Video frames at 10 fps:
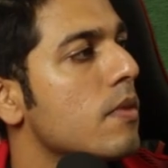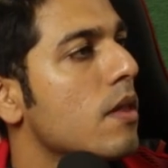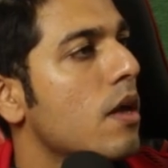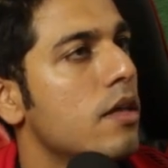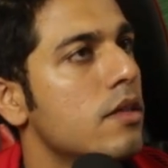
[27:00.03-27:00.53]

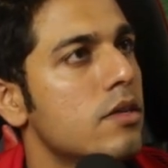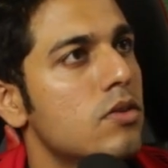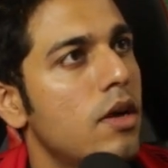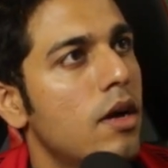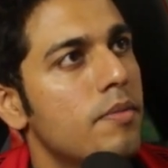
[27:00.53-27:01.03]
and this
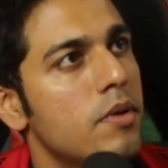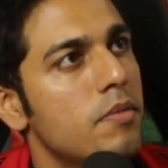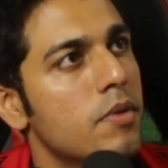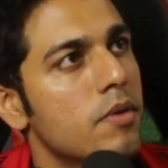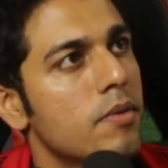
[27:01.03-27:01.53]
should happen
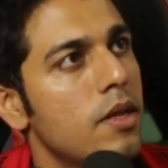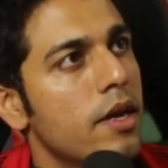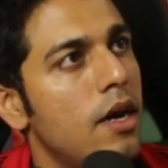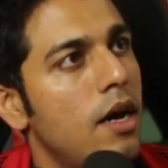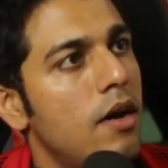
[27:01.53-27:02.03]
maybe
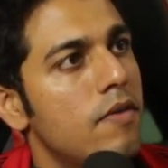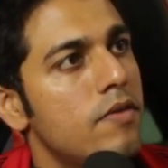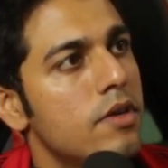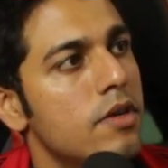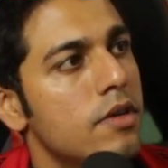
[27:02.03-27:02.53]
like
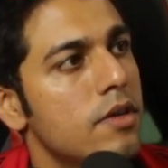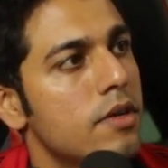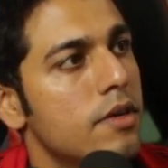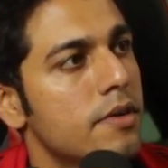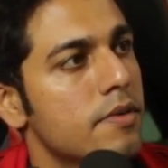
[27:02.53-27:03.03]

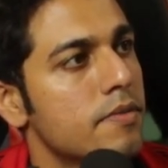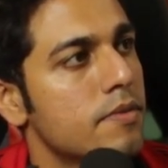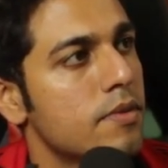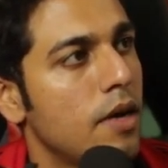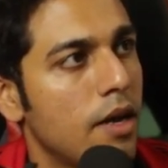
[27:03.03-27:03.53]
after
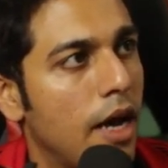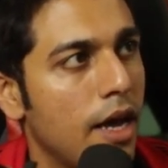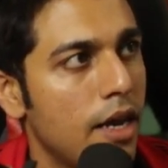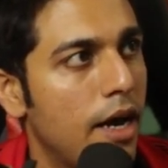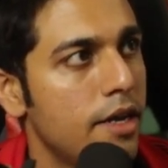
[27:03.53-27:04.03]

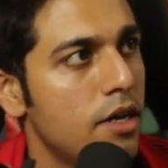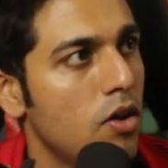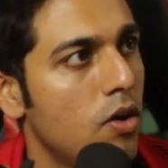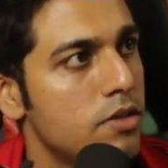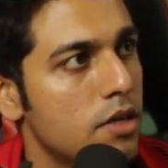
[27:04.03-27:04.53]
I'll add in
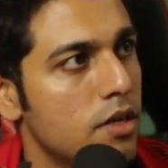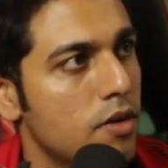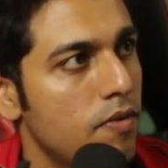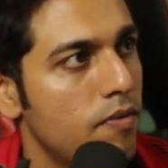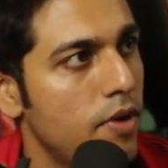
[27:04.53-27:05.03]
logic
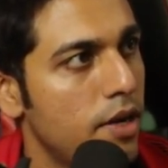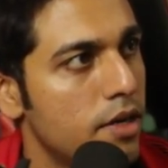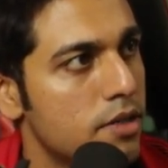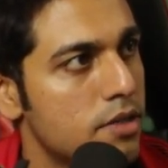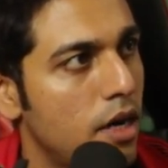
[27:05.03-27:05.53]
where
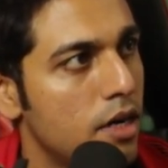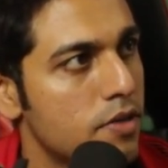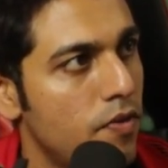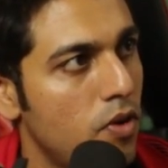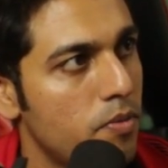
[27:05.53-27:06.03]
it starts
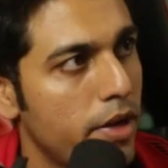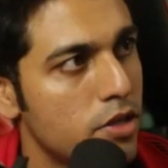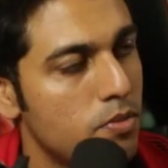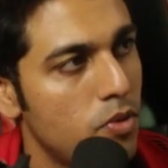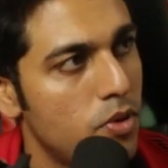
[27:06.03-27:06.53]
from
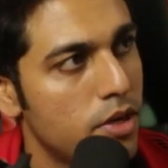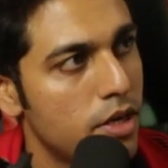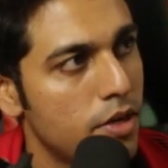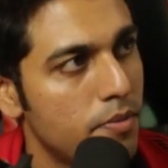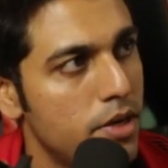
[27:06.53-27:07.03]
explode
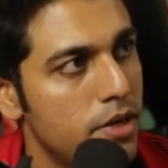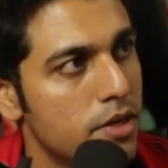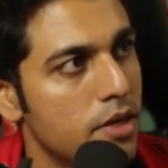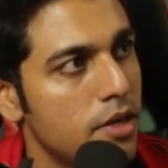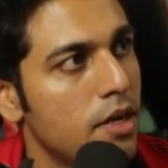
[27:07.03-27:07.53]
emit,
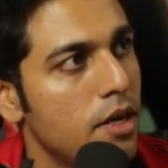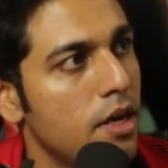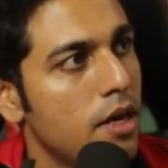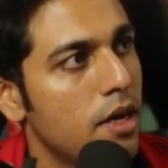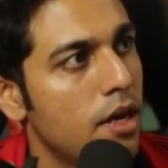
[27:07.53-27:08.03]

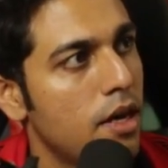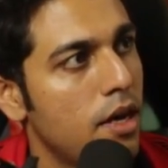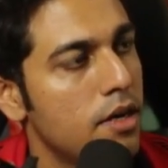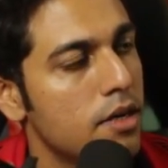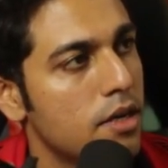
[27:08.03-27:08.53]

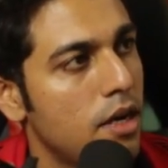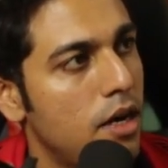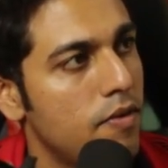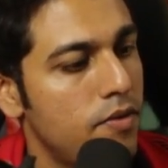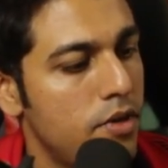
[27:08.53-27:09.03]
and
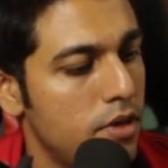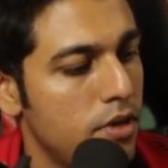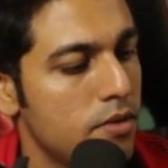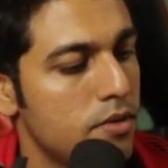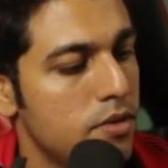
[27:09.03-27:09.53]

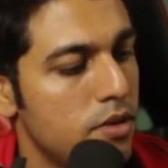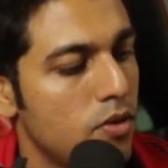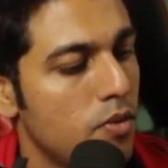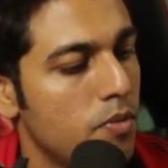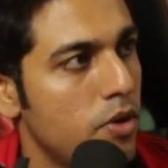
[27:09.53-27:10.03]
after
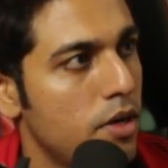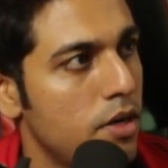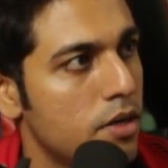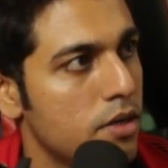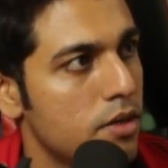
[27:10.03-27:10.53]

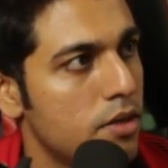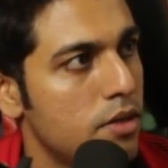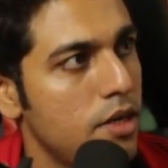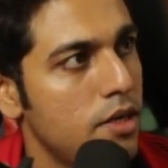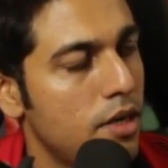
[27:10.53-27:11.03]

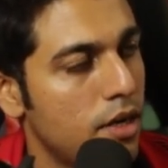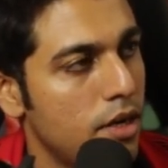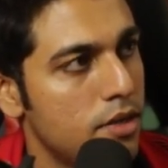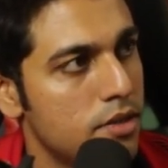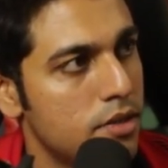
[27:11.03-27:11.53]
0.3
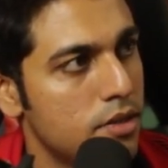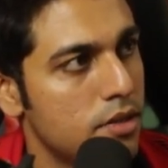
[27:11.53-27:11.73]
seconds